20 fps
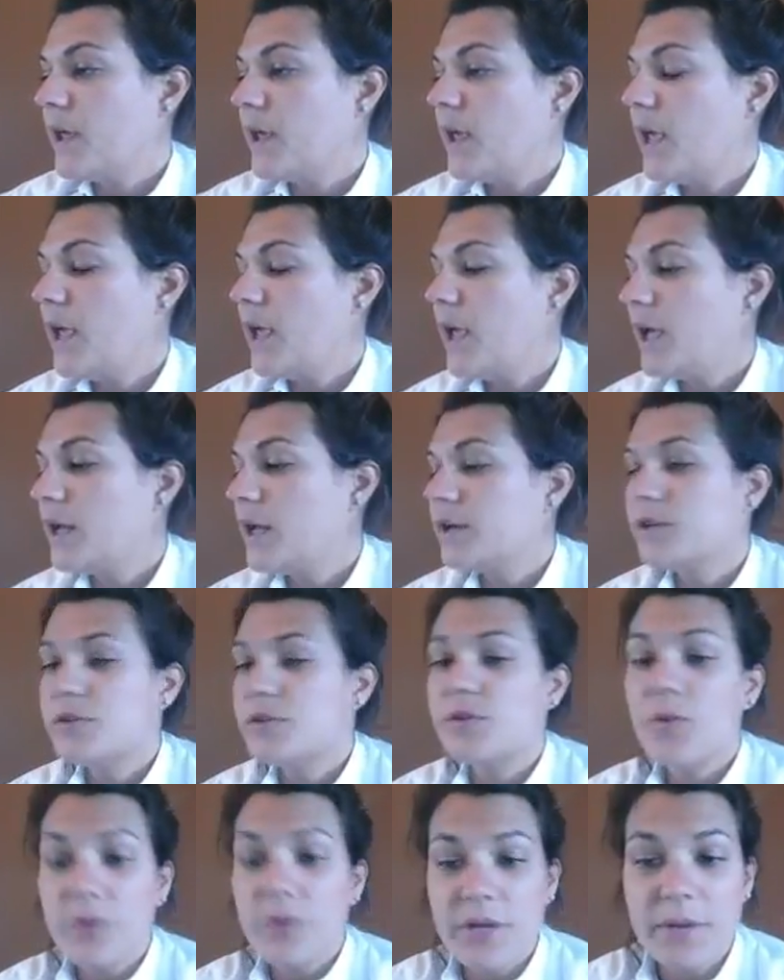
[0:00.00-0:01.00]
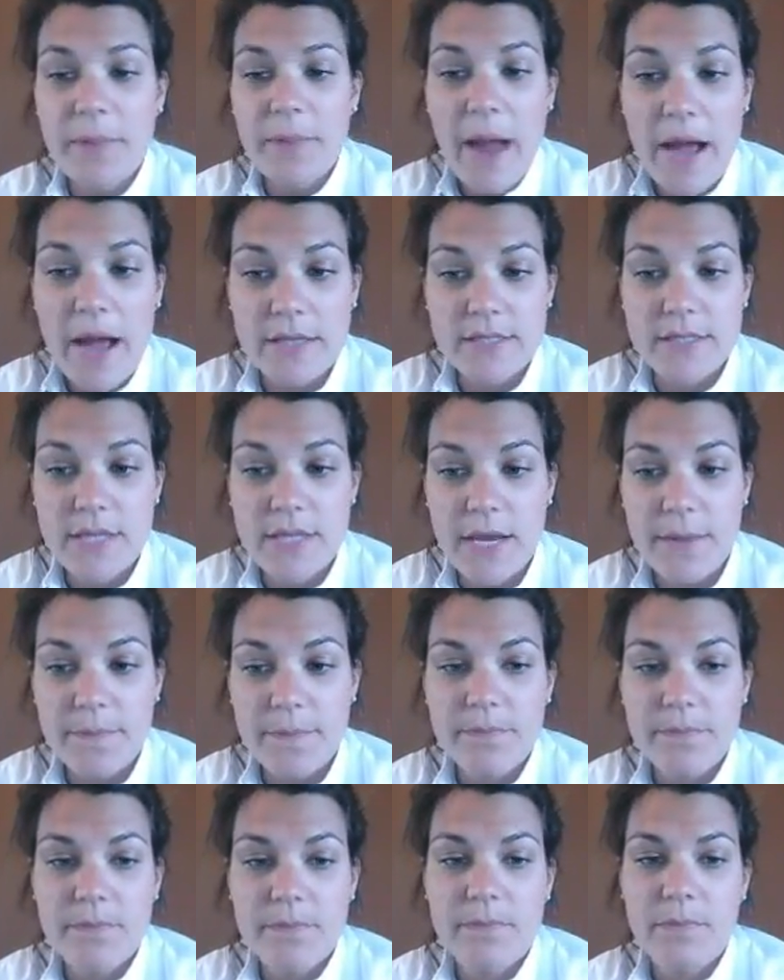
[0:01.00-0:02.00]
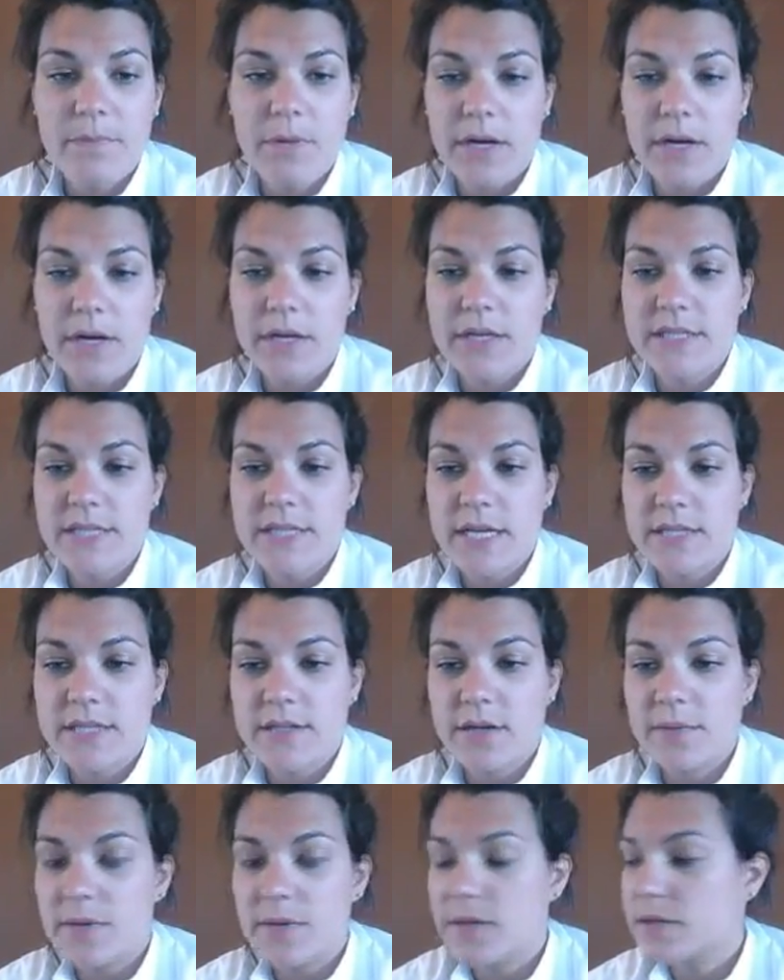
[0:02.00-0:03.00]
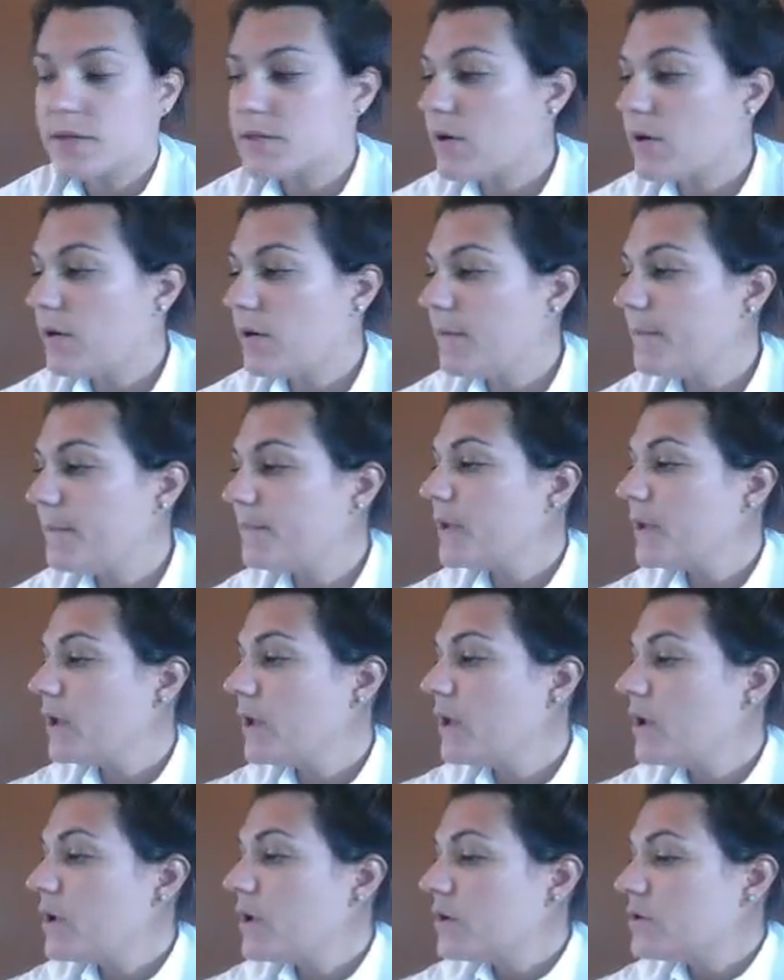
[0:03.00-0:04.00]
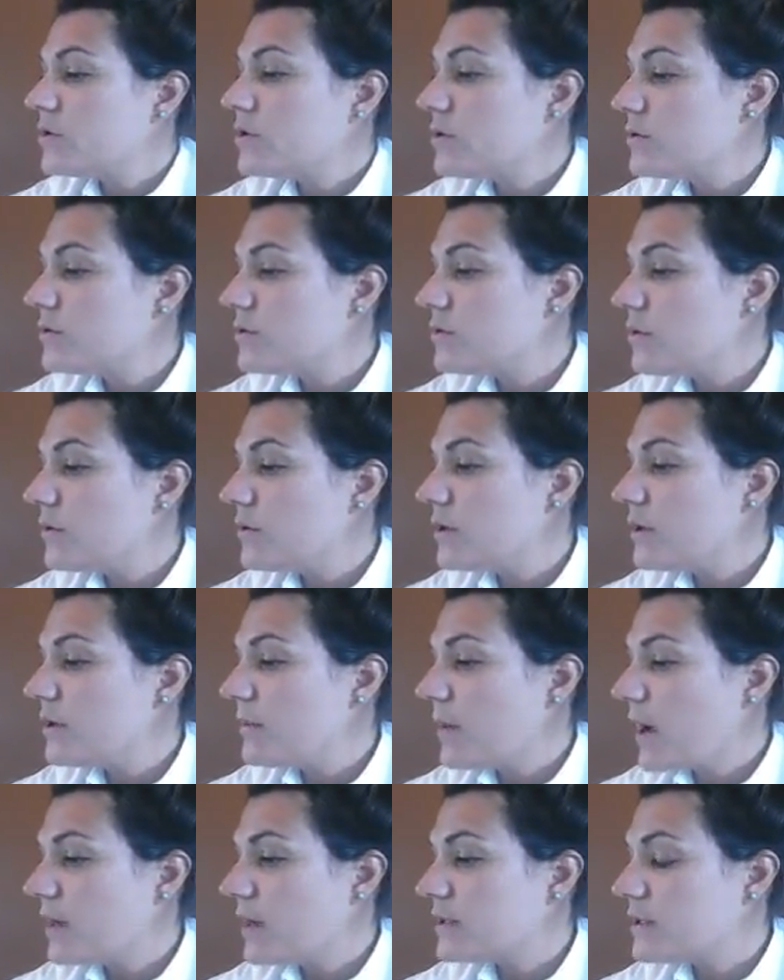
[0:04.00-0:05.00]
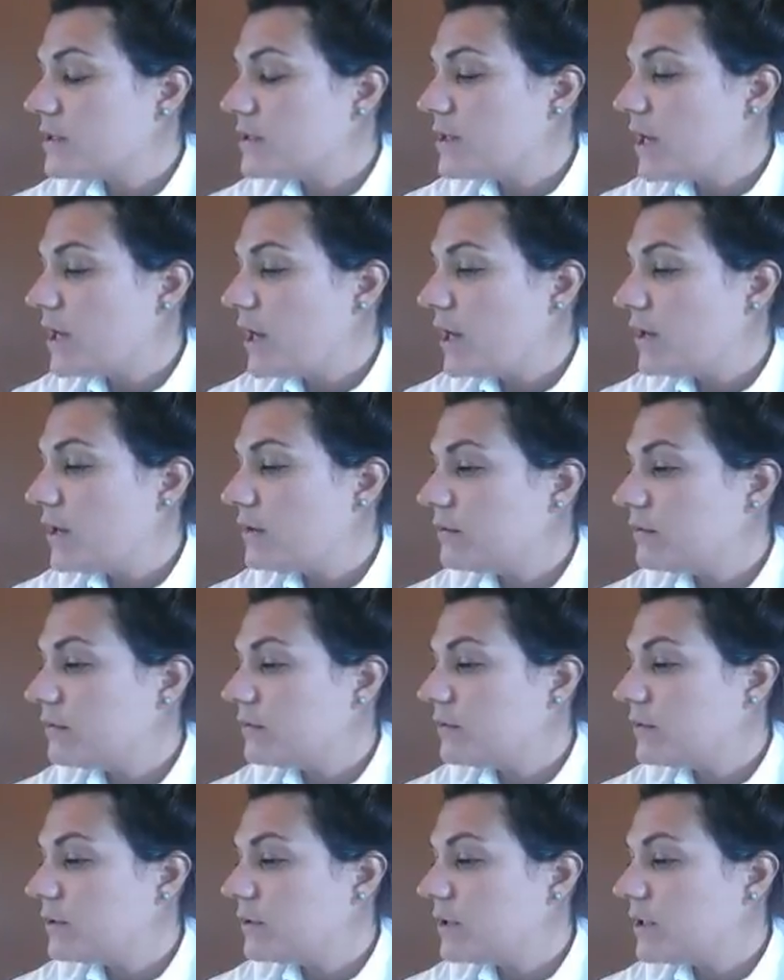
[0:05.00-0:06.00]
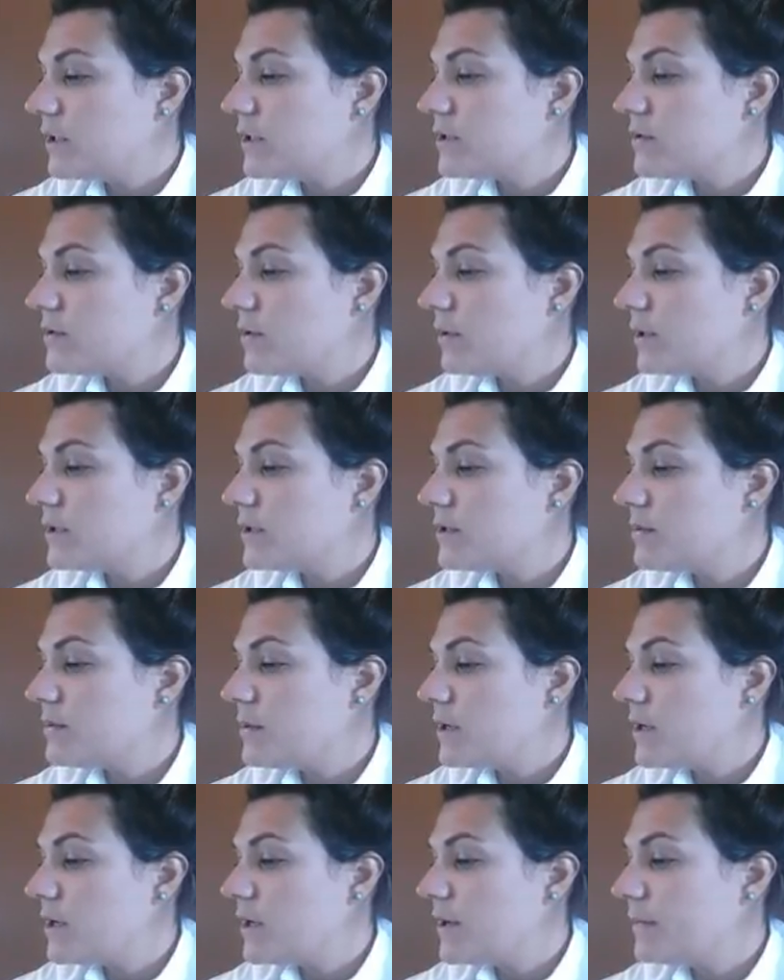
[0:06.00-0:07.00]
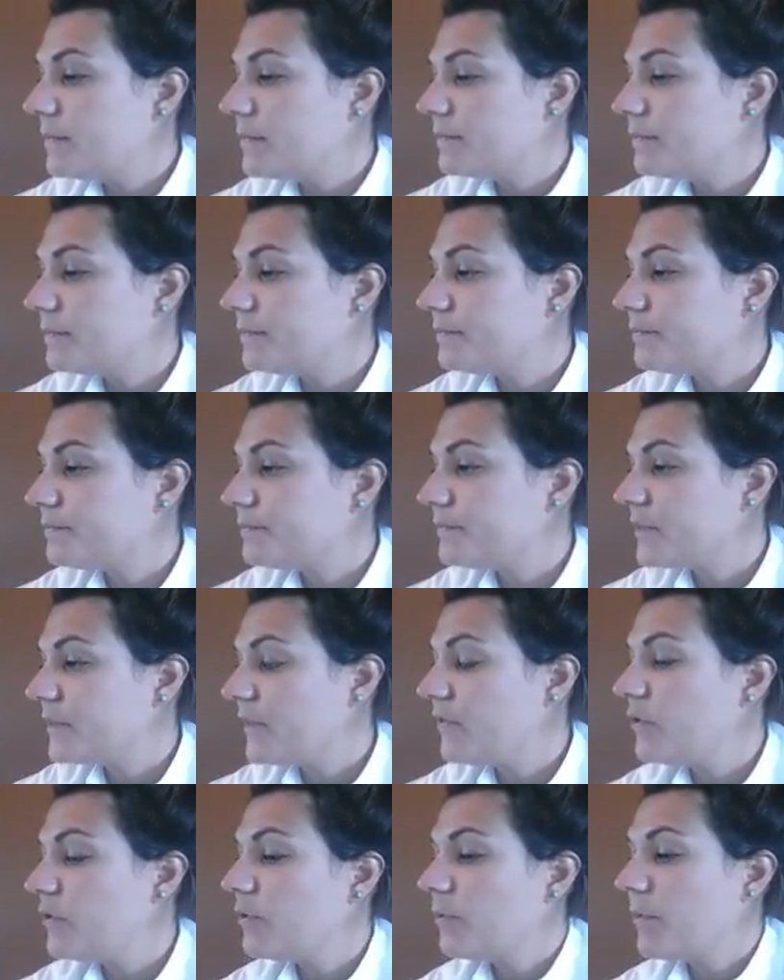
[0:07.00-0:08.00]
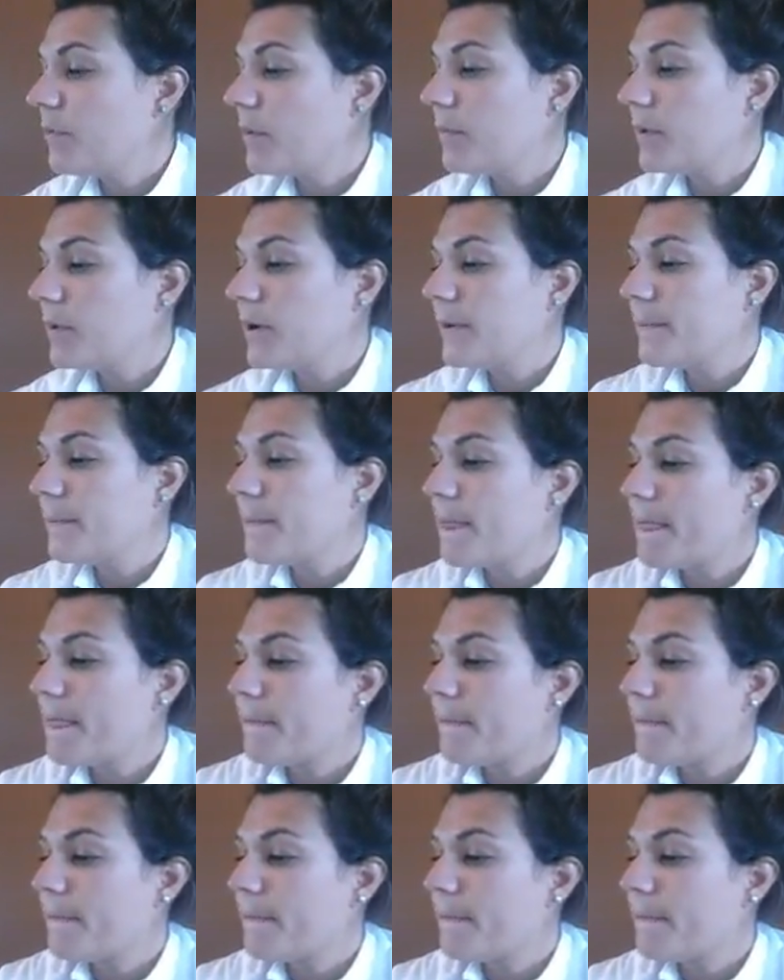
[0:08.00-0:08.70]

and sodium acetate, right? Because that's going to be the salt. So sodium acetate is going to be, if you remember,